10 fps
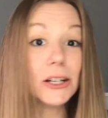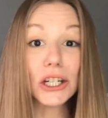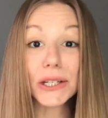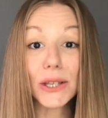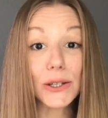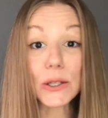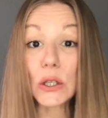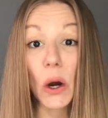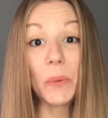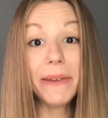just
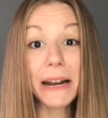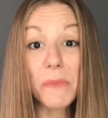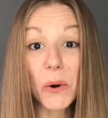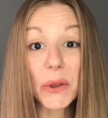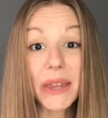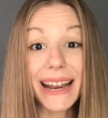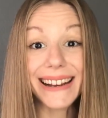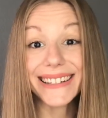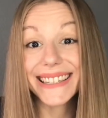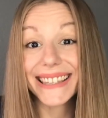so many more
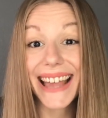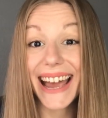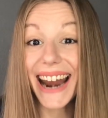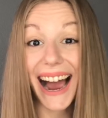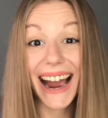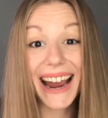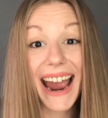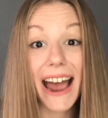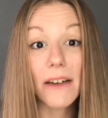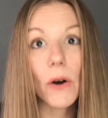things that I
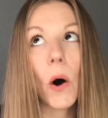have.